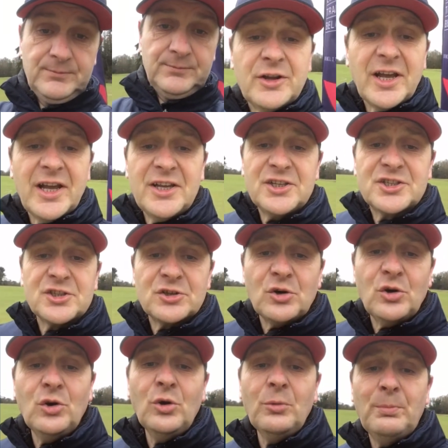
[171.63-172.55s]
Okay, should
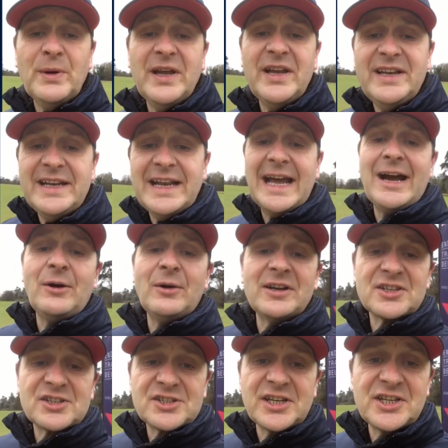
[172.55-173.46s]
all be now
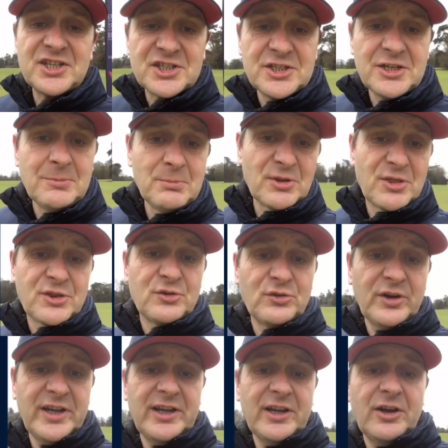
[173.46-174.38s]
at station number
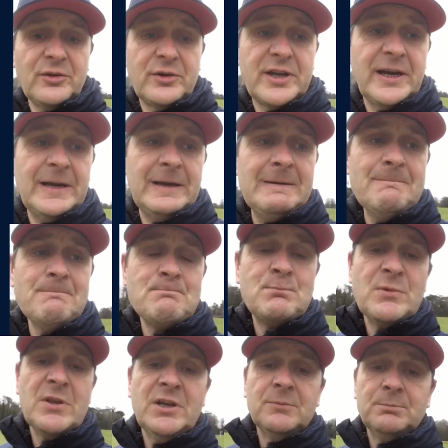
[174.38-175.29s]
3, okay?
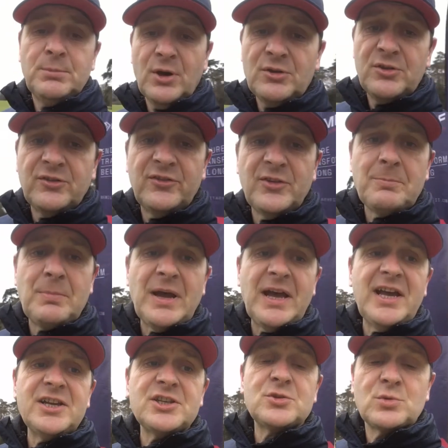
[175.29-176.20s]
Both of your
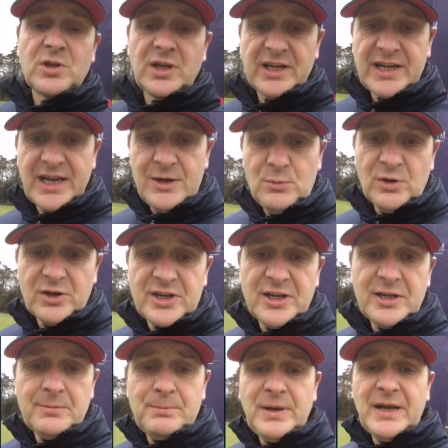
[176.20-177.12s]
pairs, again
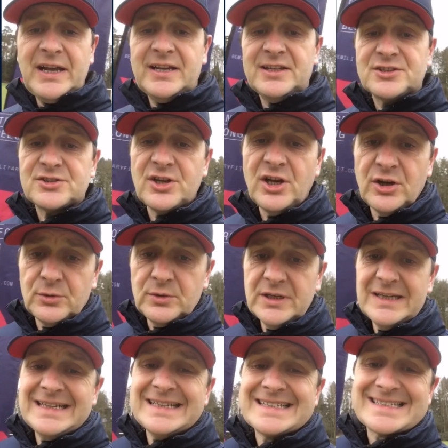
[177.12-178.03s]
working in pairs. So,
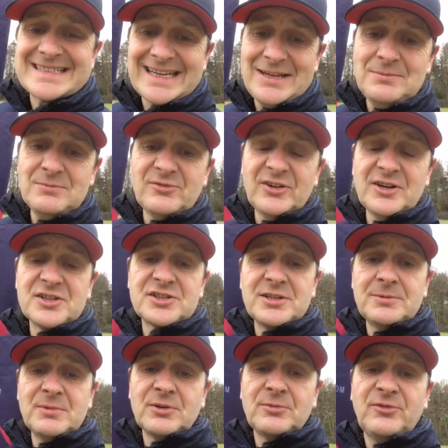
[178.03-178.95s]
same very
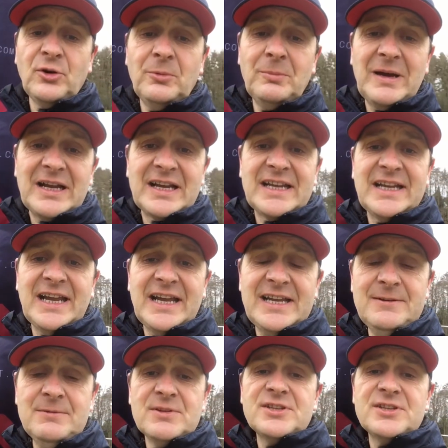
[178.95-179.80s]
similar format again.